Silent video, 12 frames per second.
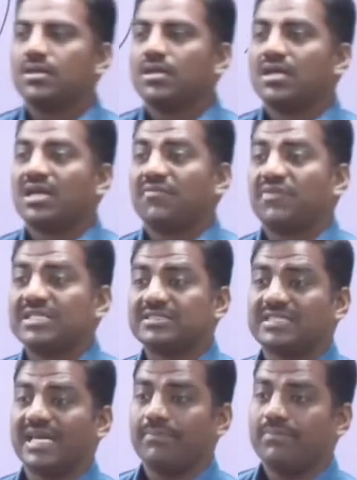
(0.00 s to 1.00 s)
Reference
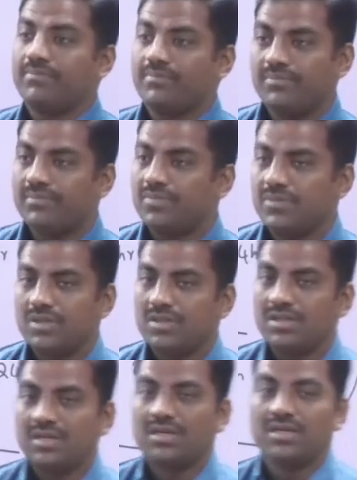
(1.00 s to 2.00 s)
time
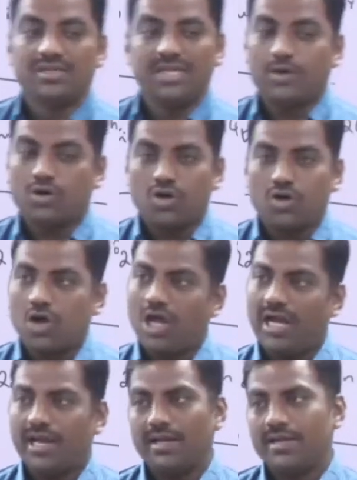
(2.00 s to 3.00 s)
3 o'clock
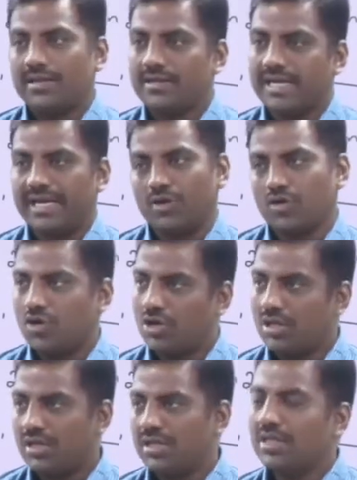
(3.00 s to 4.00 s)
or 9 o'clock.
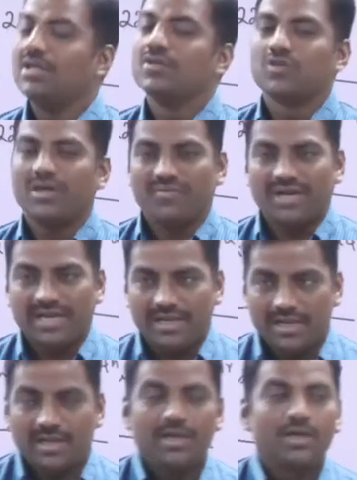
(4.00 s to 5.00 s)
So if I
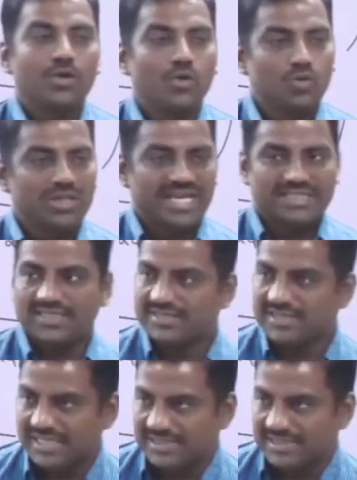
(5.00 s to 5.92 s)
do the exercise